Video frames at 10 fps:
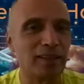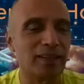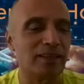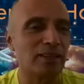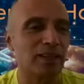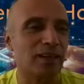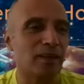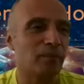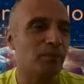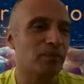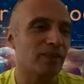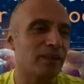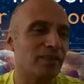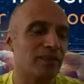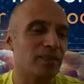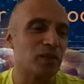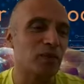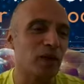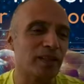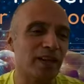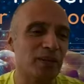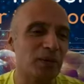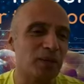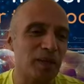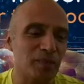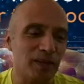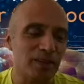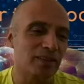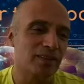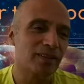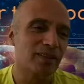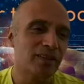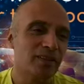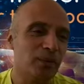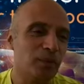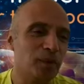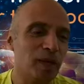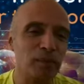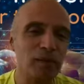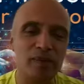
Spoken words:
there is, first of all, thank you very much. You make me